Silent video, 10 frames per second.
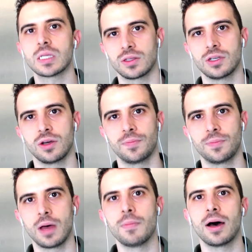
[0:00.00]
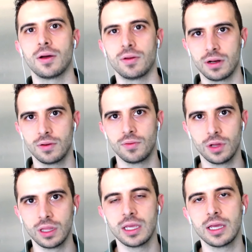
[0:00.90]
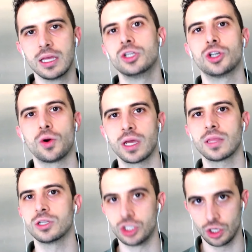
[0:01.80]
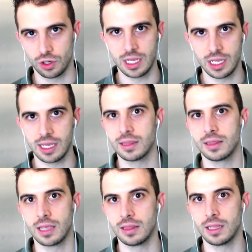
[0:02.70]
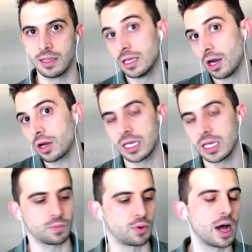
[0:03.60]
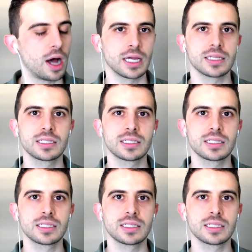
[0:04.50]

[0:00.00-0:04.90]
to, about really enjoying the journey and in our case, the process.